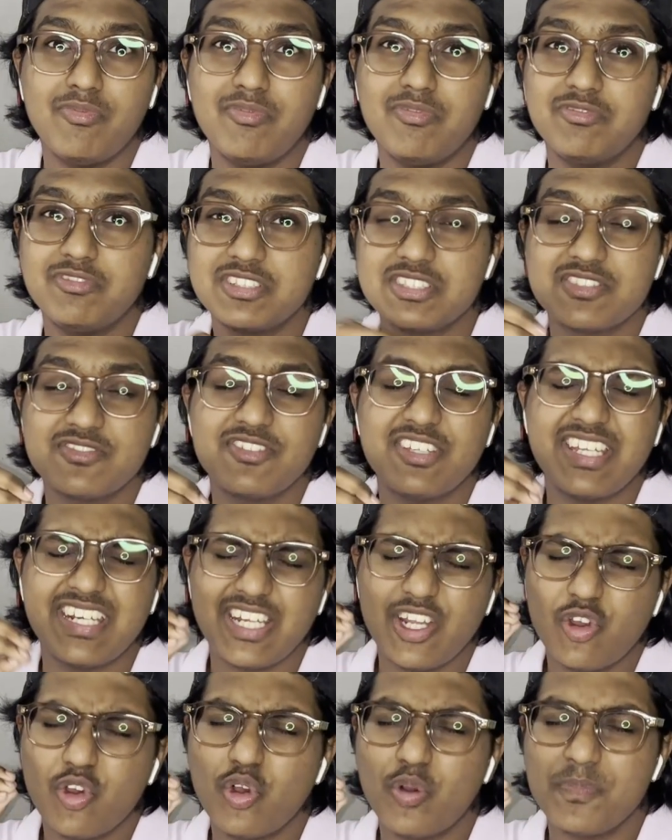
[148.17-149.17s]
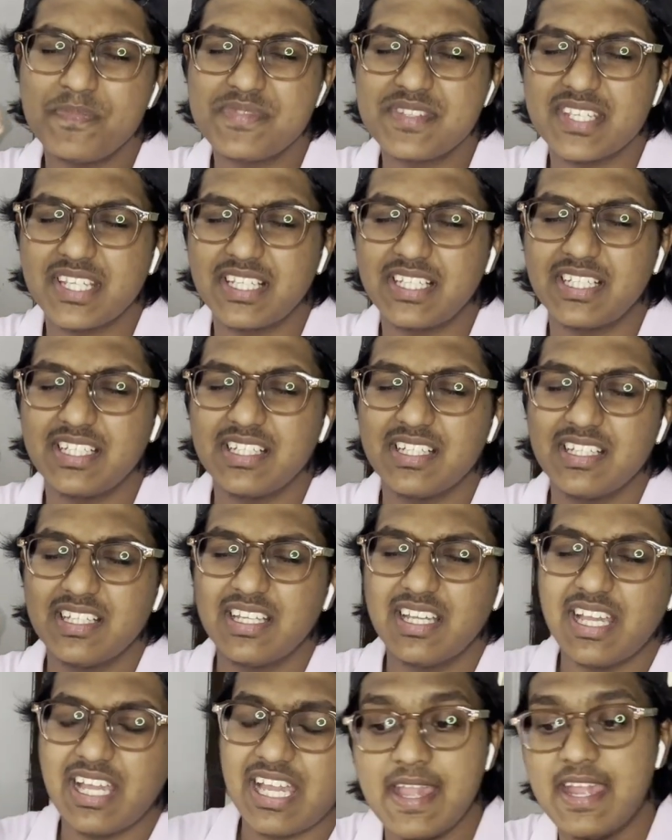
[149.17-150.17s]
was very homesick
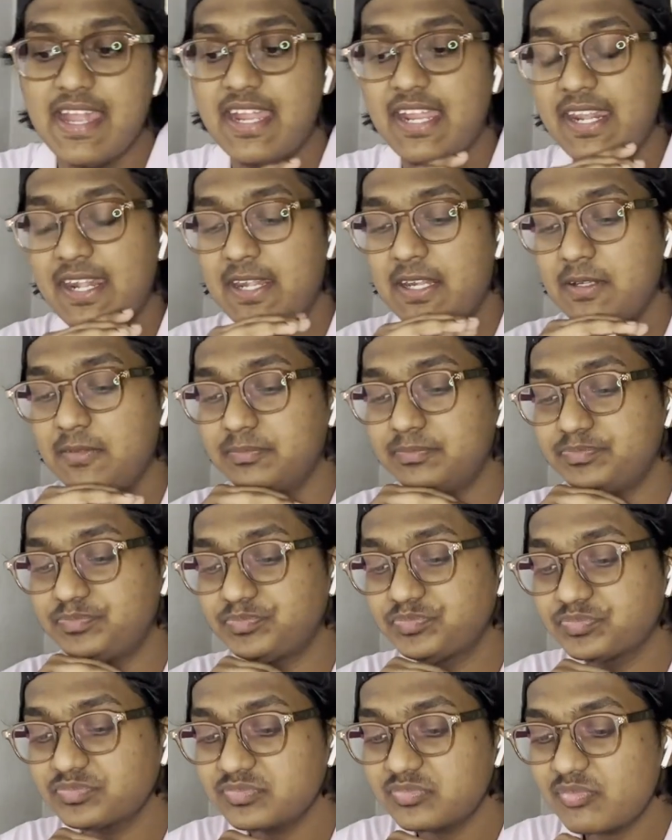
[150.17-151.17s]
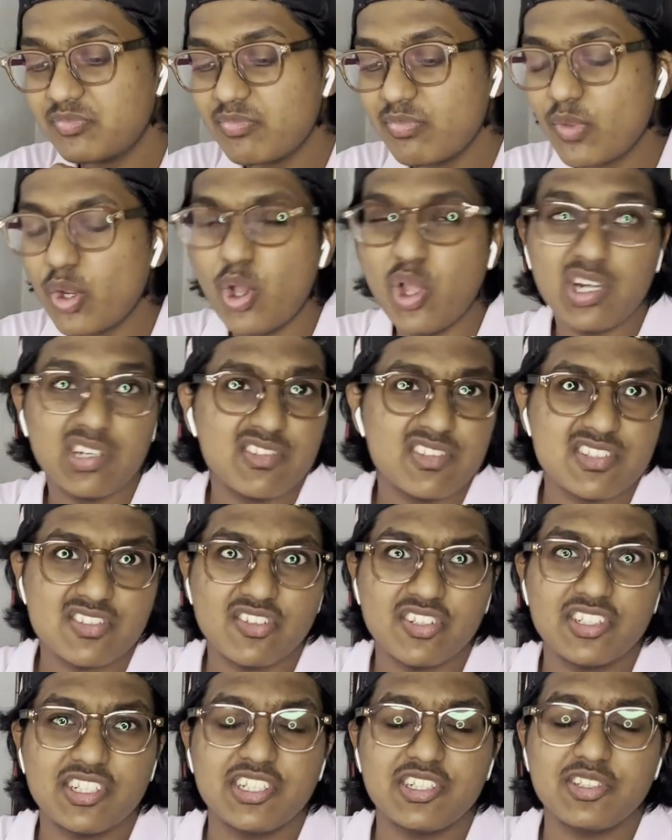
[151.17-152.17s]
and always
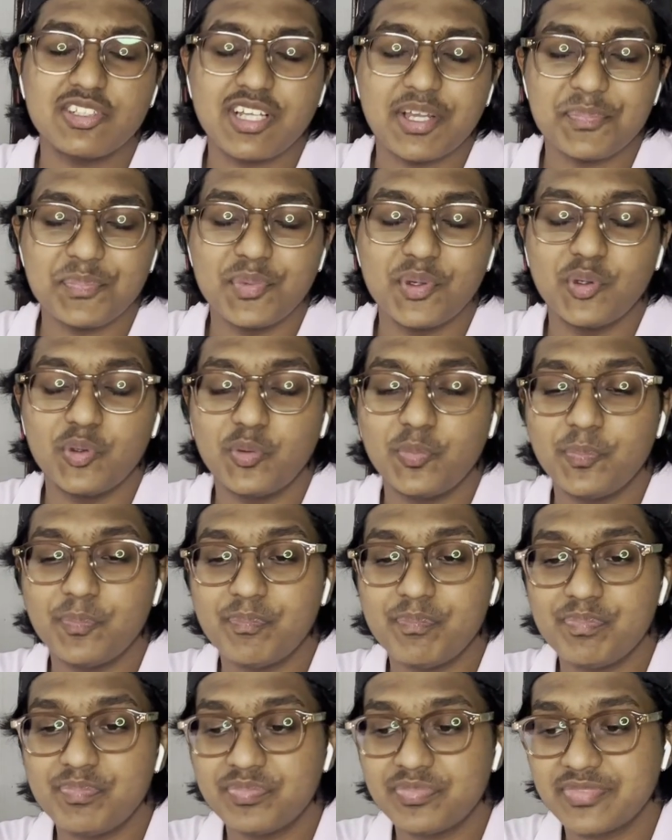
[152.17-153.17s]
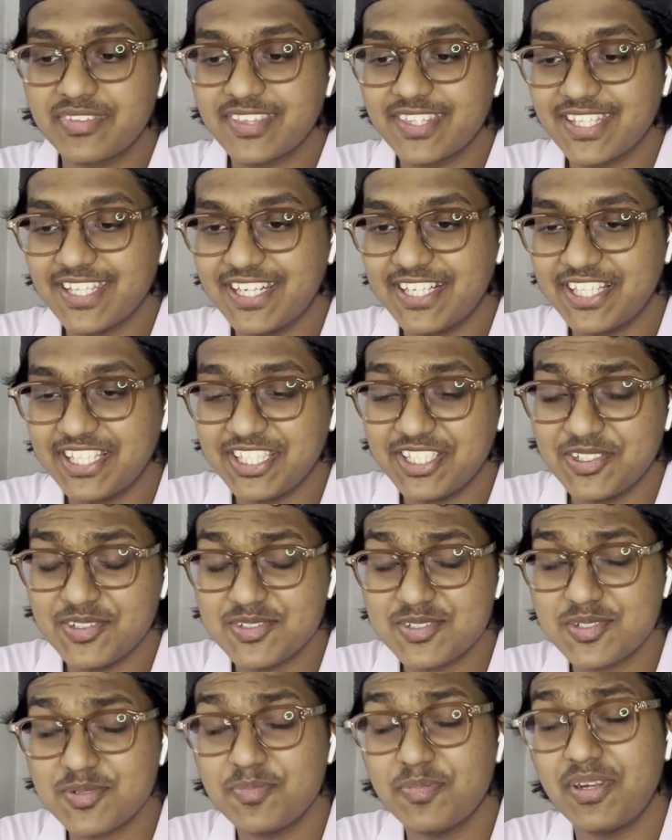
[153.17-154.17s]
wanted to come home, and I
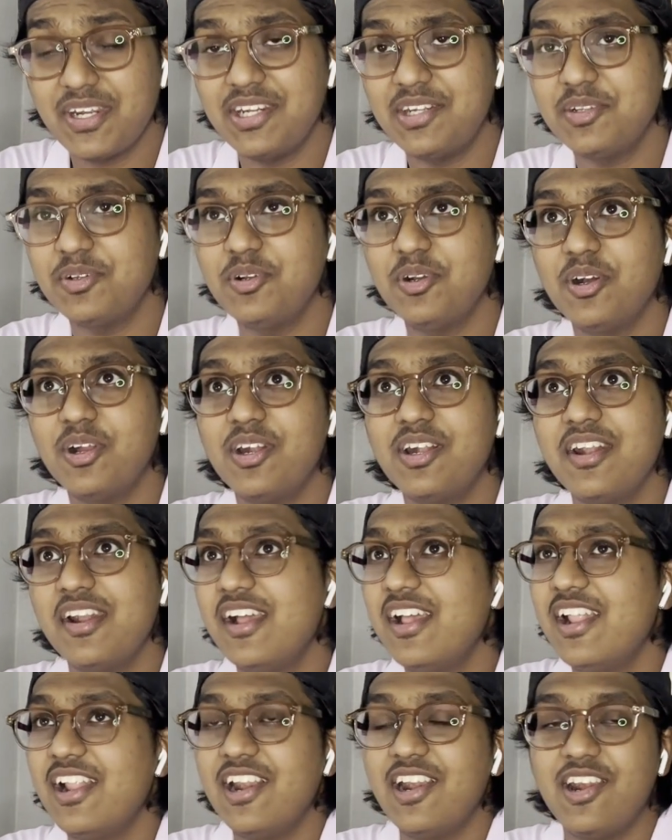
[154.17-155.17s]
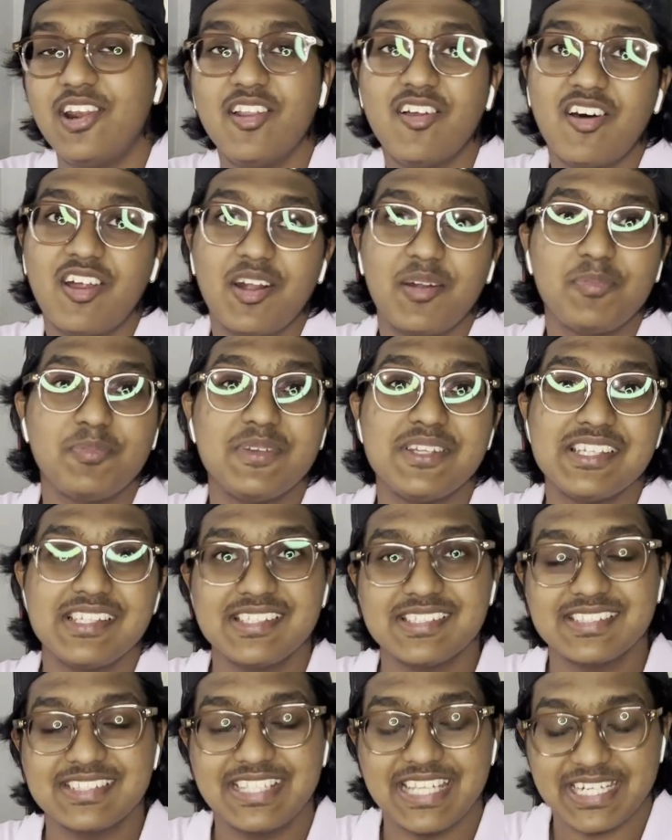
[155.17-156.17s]
used to pray to God, Lord,
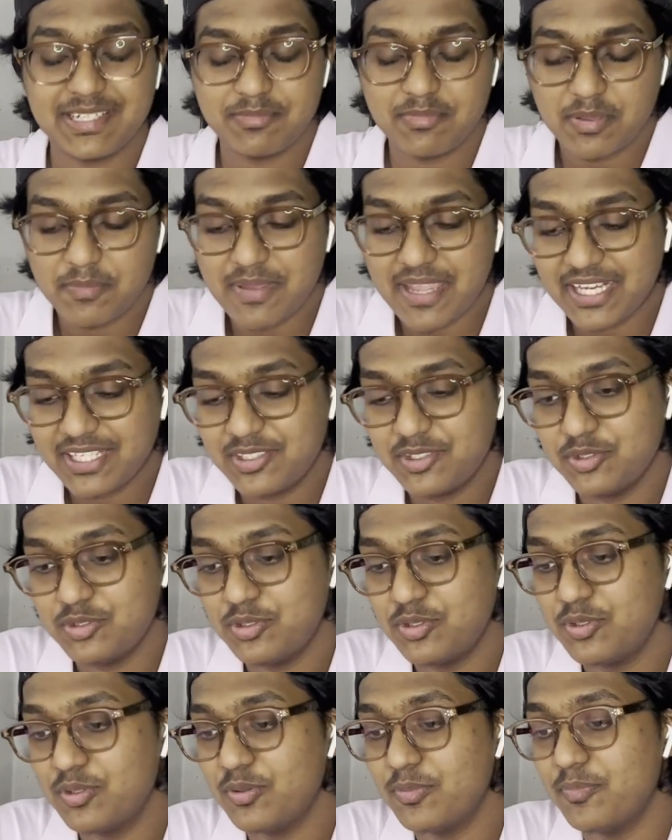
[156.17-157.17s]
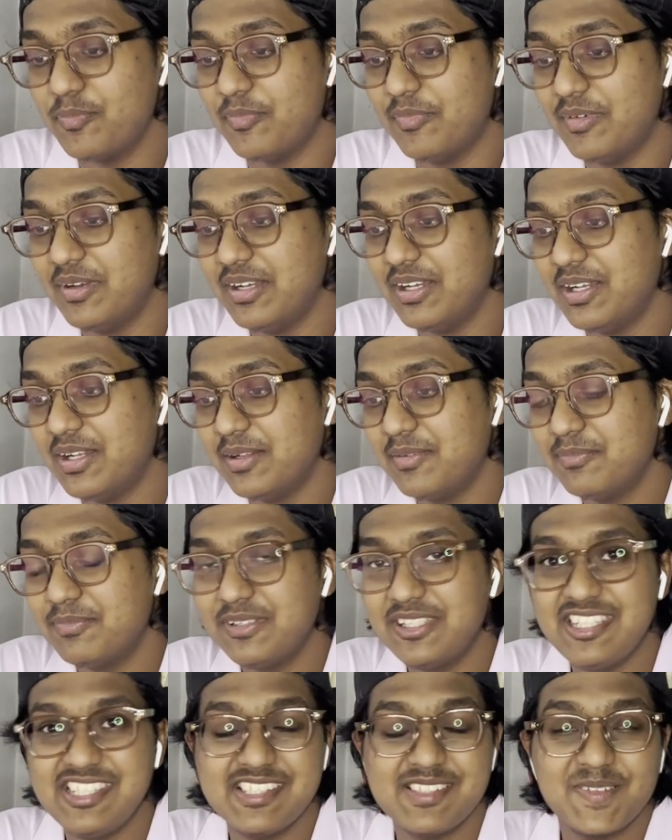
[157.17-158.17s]
please get me back to home,
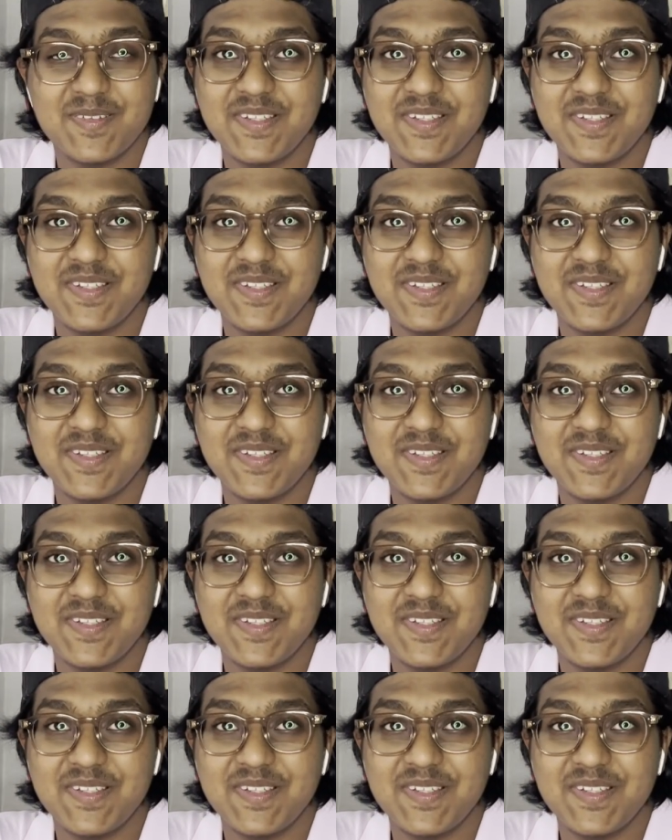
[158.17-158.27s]
please.